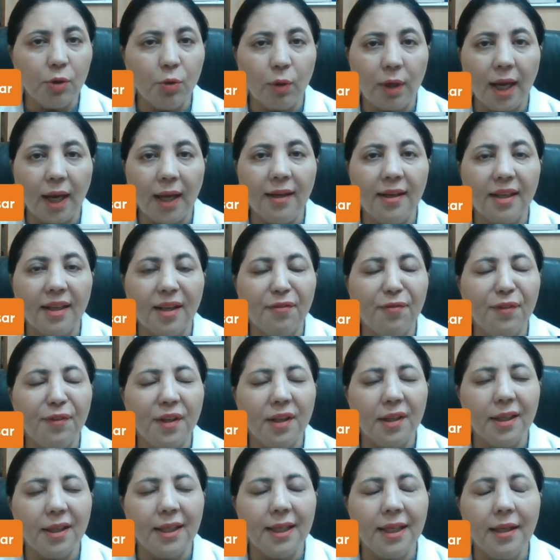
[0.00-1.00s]
You can
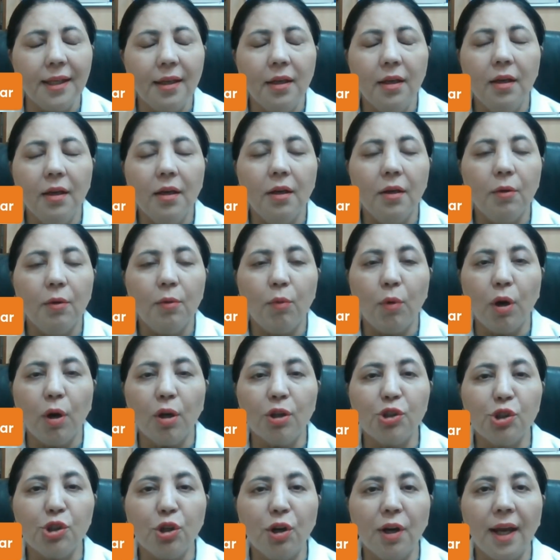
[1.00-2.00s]
definitely
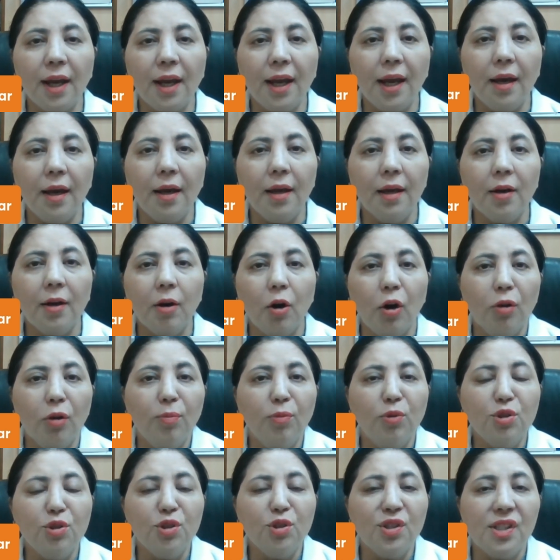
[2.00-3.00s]
wash your hair
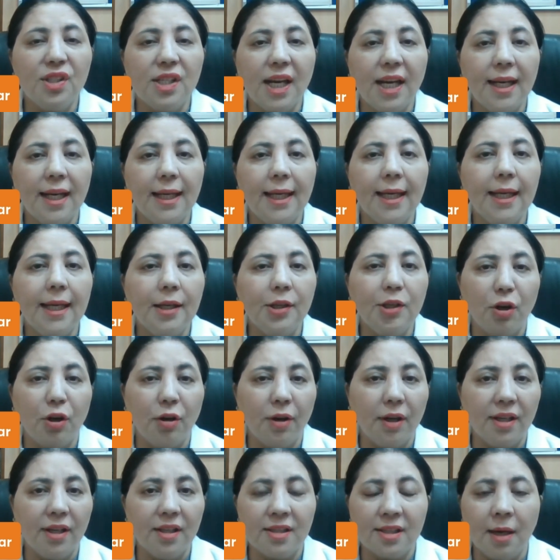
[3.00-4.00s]
almost daily
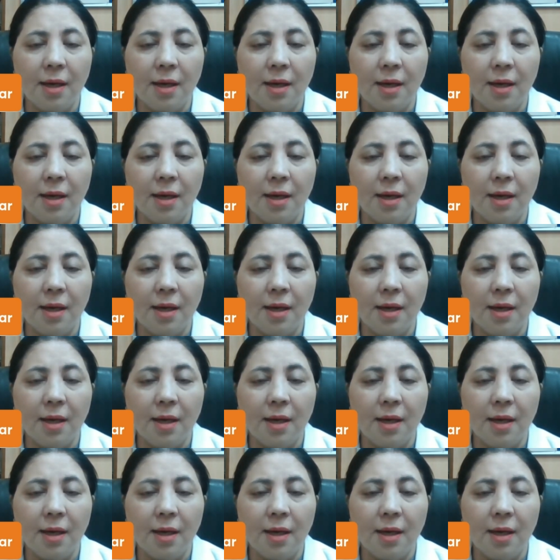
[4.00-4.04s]
during